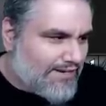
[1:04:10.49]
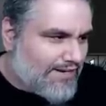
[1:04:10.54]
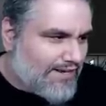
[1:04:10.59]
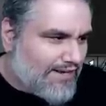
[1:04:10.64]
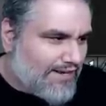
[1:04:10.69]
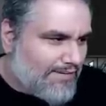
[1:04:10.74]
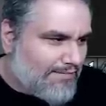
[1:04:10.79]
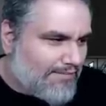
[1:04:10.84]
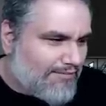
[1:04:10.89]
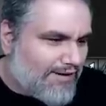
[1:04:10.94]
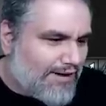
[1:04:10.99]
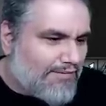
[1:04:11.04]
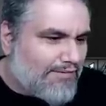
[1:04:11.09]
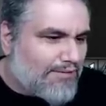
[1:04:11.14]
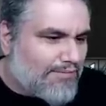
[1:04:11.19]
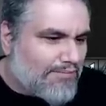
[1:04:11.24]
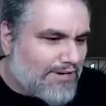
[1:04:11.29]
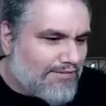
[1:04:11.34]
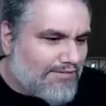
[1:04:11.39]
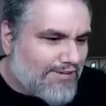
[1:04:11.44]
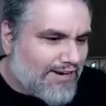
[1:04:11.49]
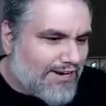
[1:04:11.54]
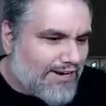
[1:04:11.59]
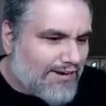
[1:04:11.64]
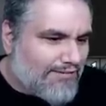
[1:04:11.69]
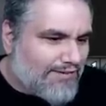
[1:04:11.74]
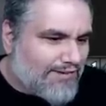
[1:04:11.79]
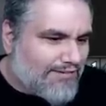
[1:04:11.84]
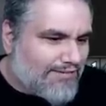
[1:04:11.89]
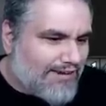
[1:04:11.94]
I'm fine with whatever I
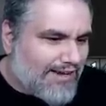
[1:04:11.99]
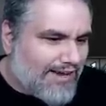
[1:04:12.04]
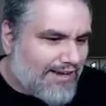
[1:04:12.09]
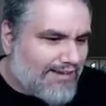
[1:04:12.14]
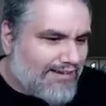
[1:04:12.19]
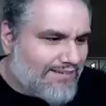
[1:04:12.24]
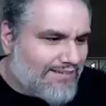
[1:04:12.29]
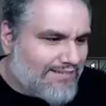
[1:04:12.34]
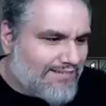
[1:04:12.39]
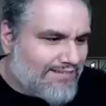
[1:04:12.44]
go with, okay?